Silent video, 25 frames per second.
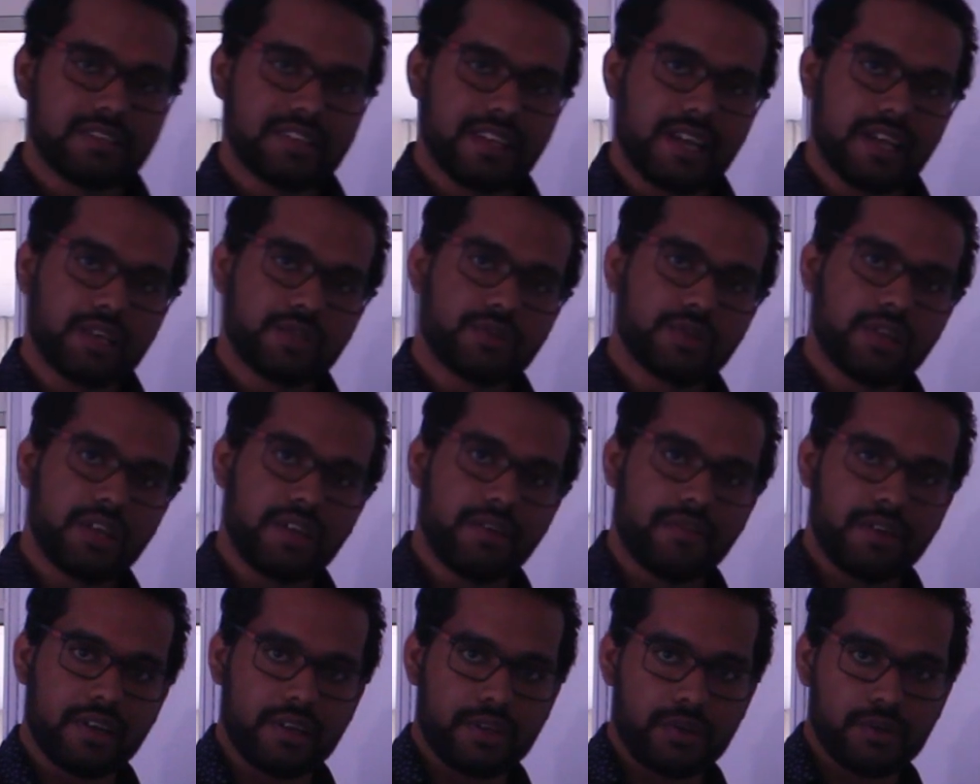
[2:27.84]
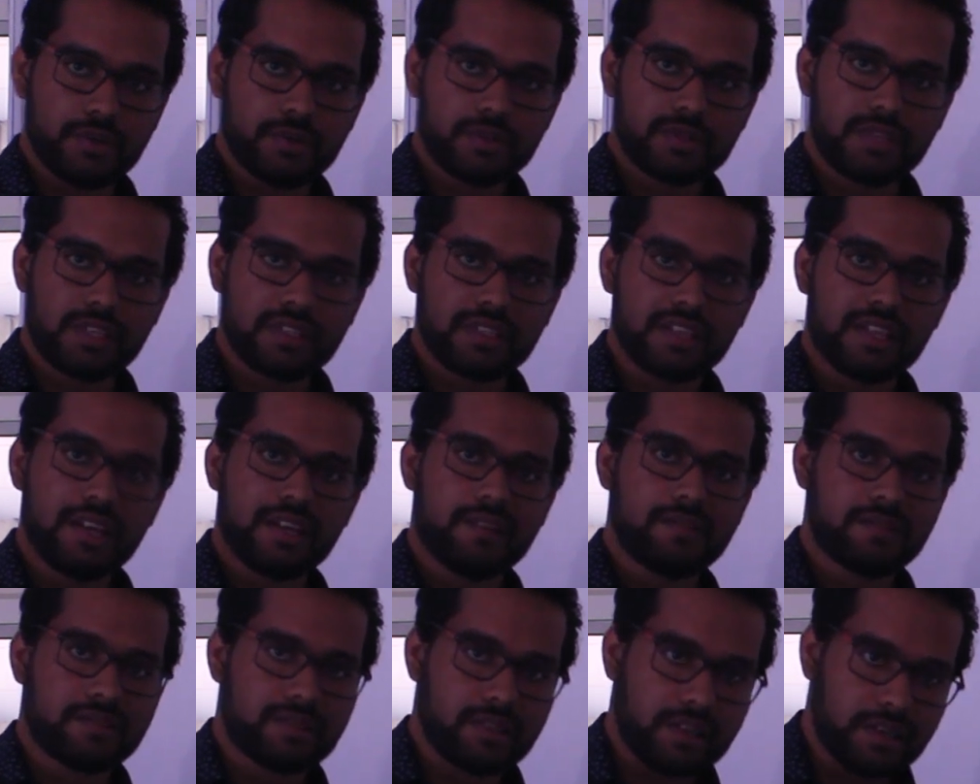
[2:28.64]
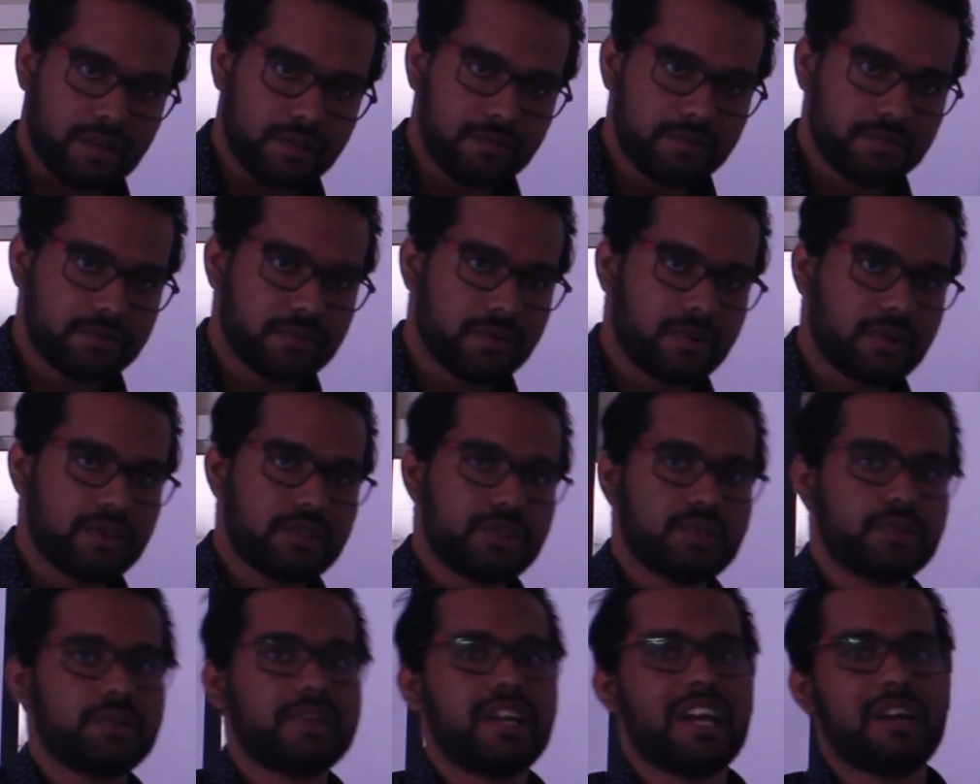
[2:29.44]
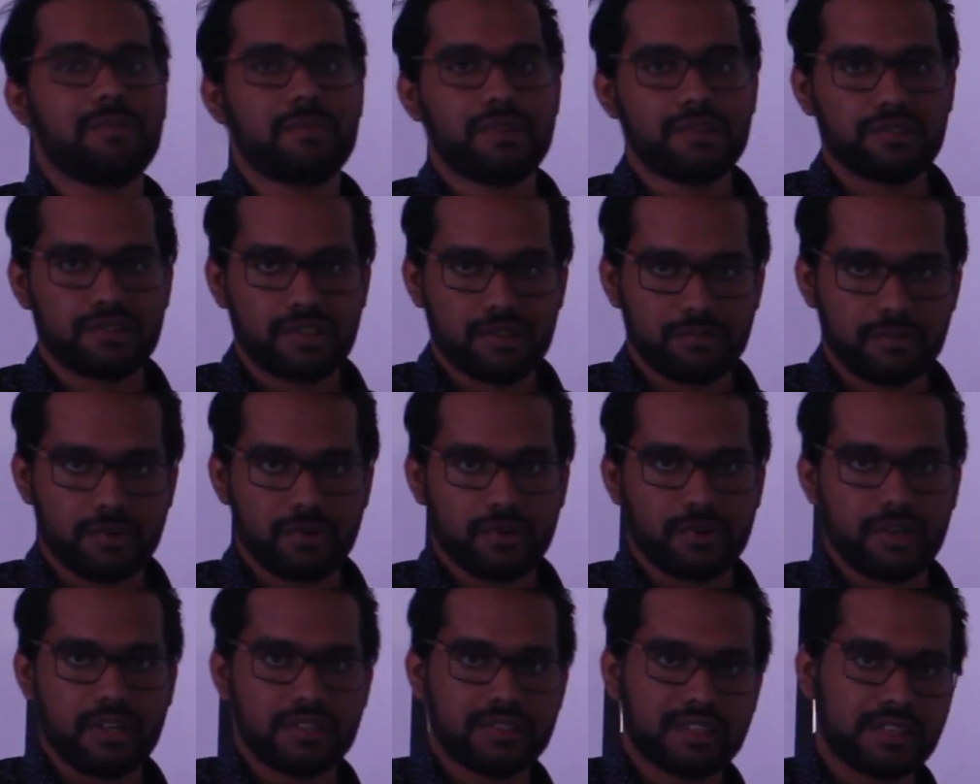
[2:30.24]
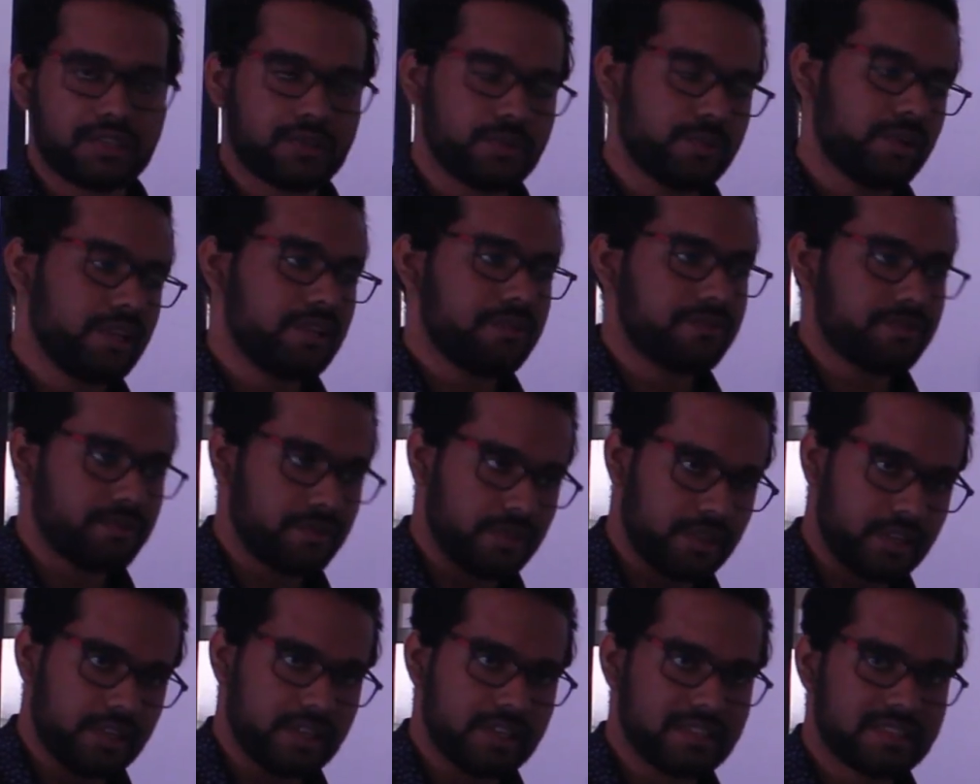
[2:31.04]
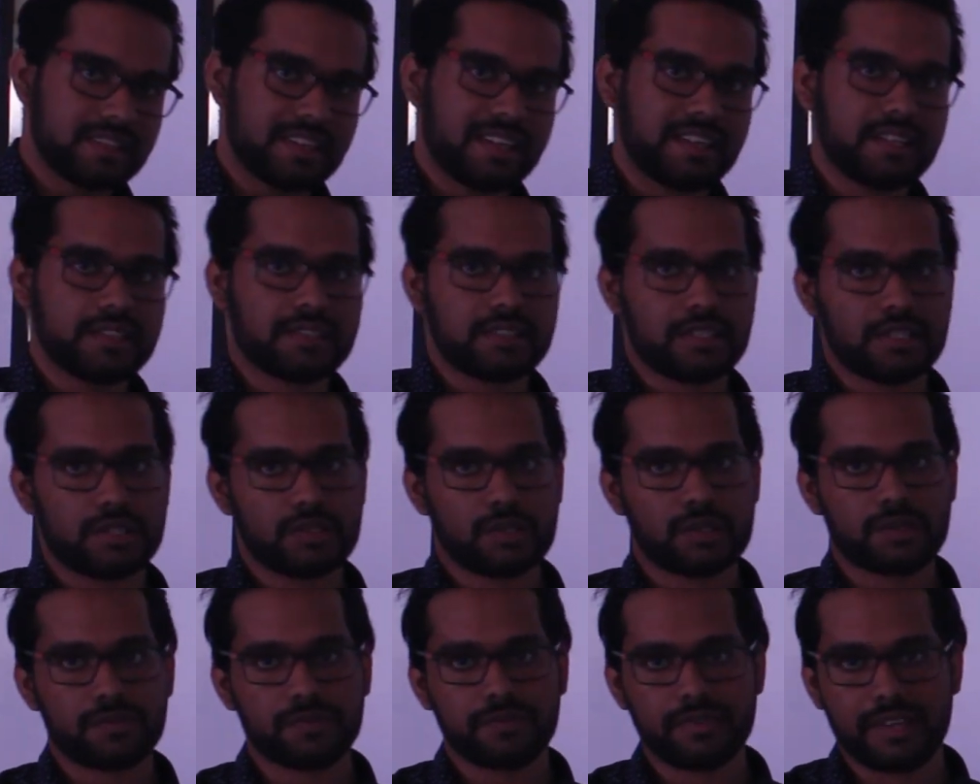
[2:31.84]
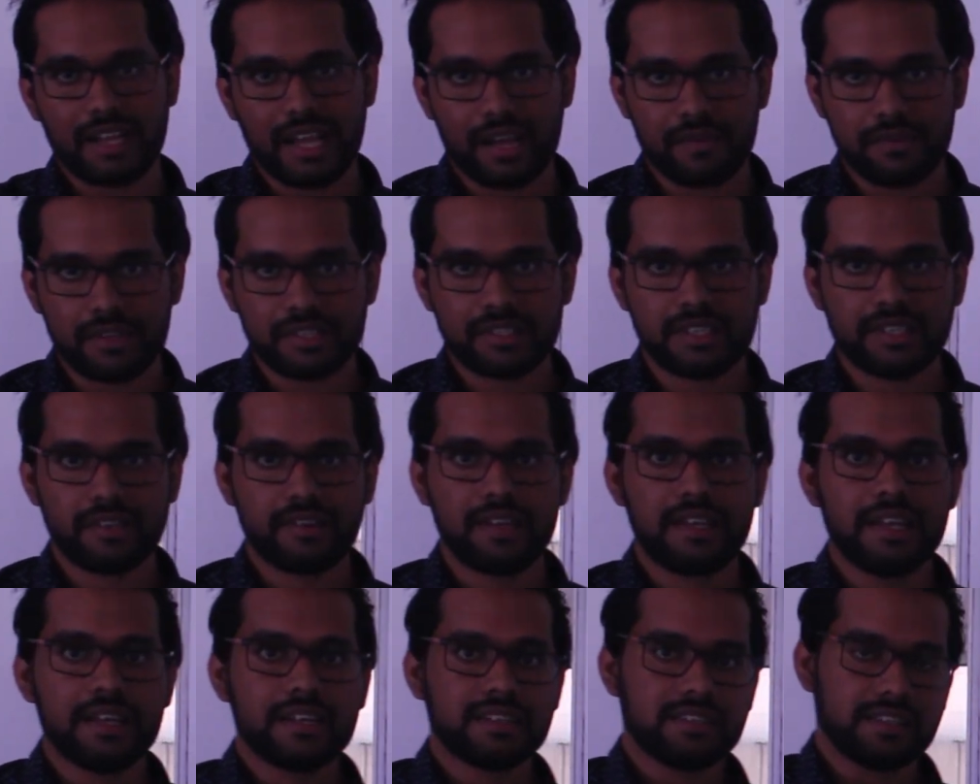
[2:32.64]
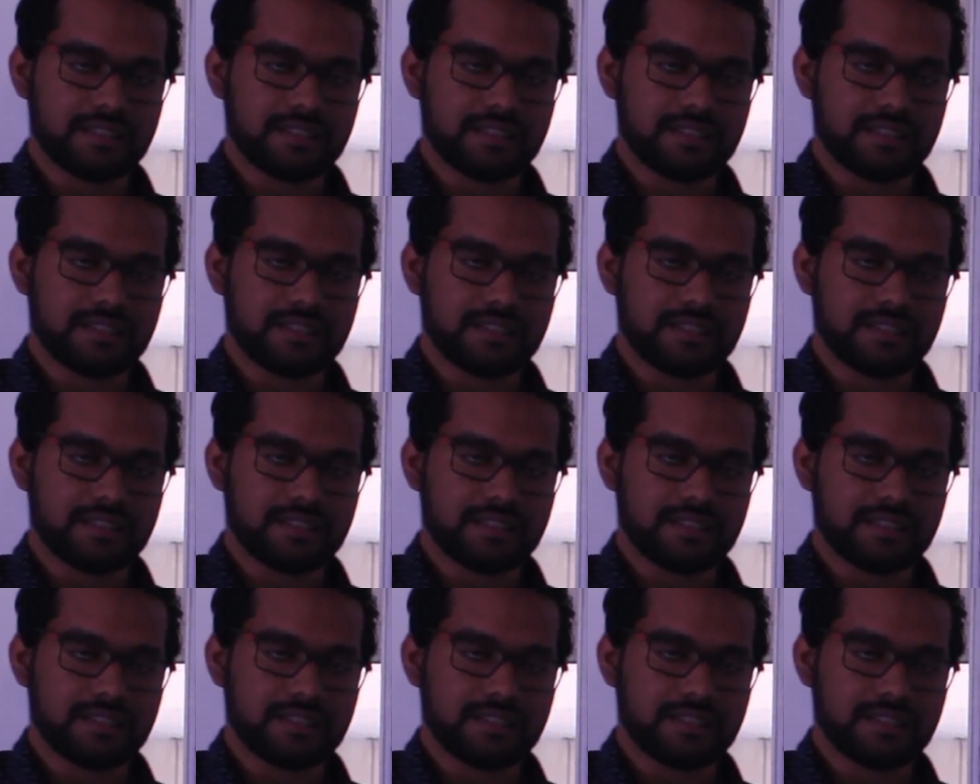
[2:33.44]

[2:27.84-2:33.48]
is actually we are using that term for two-dimensional bodies, the 2D figures, and the center of gravity,